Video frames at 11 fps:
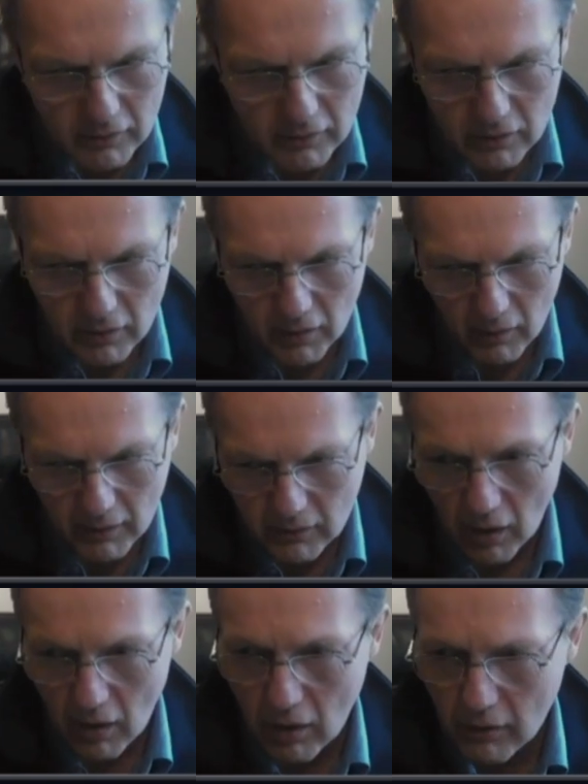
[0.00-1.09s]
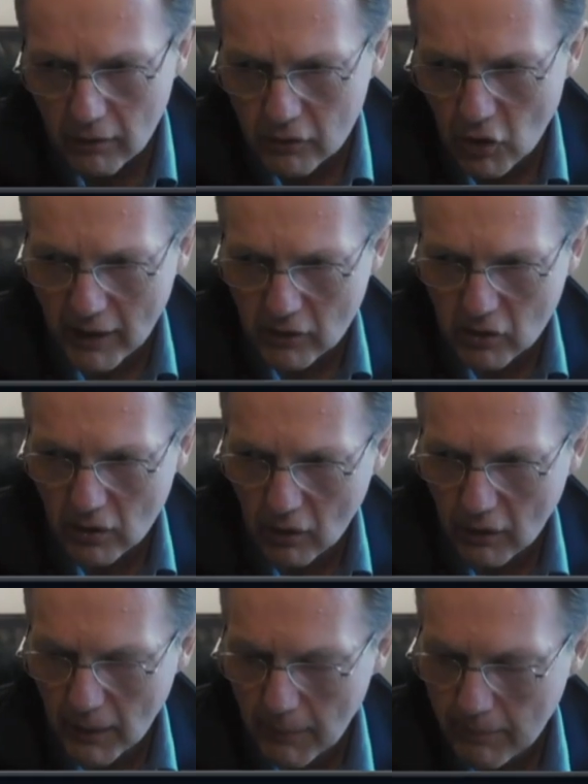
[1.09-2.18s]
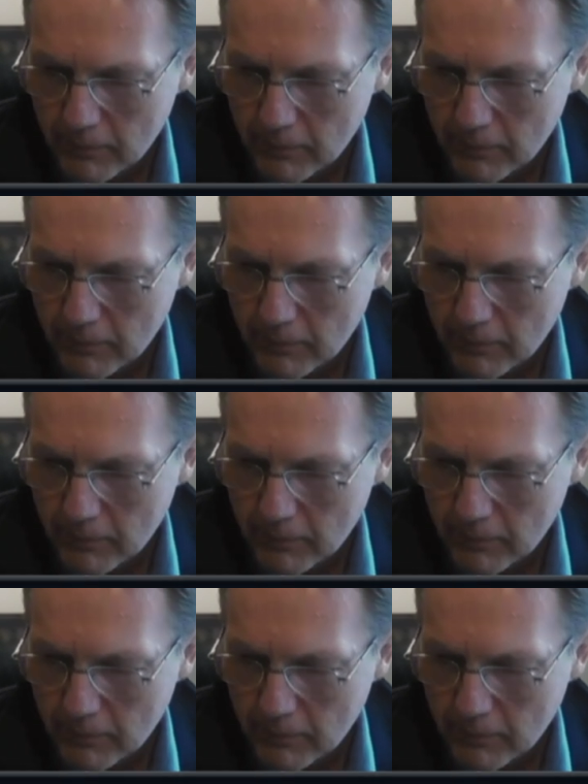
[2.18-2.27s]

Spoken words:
to do. It's got a lot of traction on it.